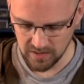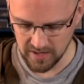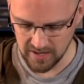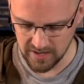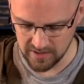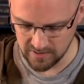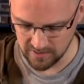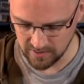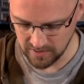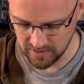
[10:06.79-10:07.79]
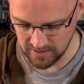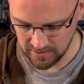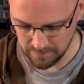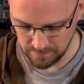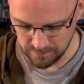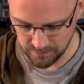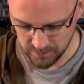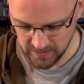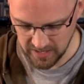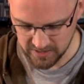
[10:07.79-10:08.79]
And
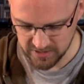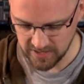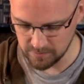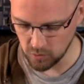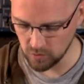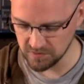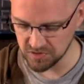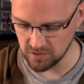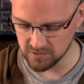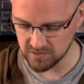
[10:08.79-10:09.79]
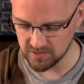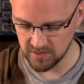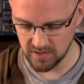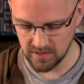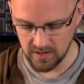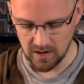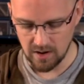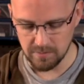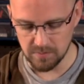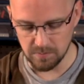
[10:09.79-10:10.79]
yeah, I just had poor results.
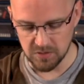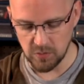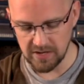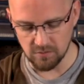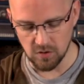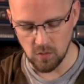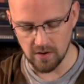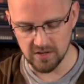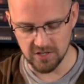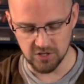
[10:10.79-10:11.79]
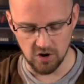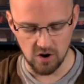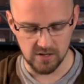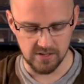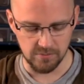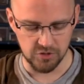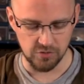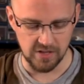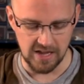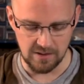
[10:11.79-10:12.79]
Between requiring such a hot temperature
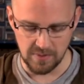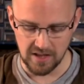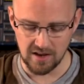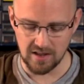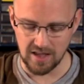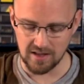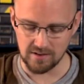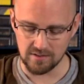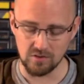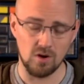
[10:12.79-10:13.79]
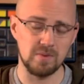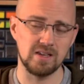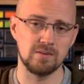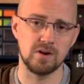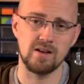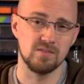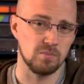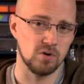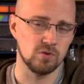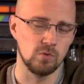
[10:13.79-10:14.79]
on the heat bed and not being able to have the
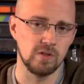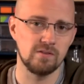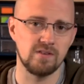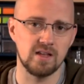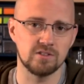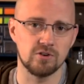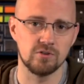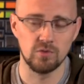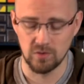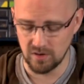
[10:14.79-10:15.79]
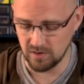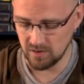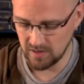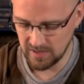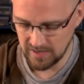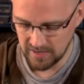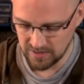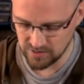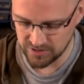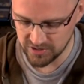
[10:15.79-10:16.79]
part cooling fan turned on,
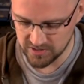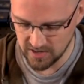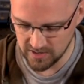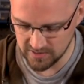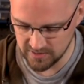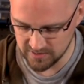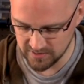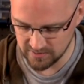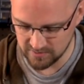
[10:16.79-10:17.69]
it just kind of doesn't.